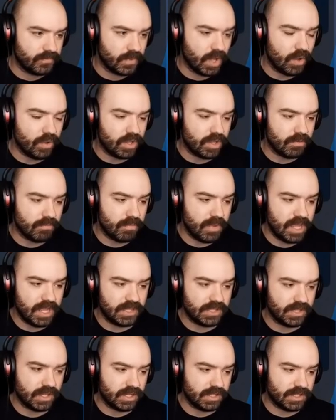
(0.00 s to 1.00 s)
Oh, you can
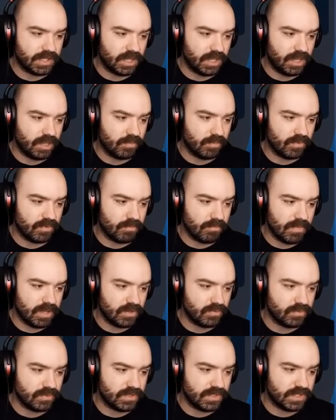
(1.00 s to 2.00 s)
make titanium with
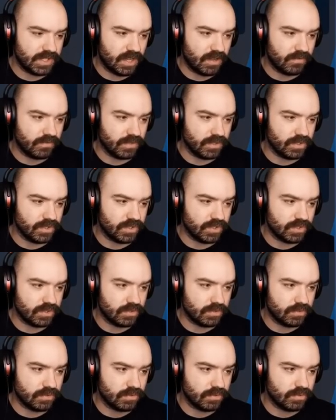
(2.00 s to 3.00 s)
metal
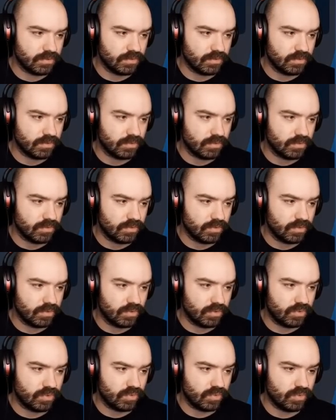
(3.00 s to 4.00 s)
salvage.
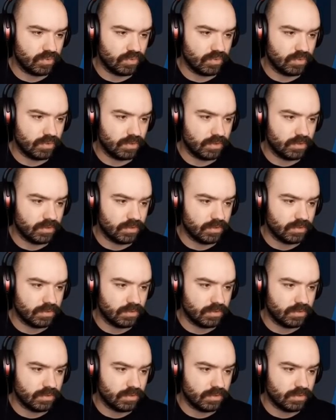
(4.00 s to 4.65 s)
Cool.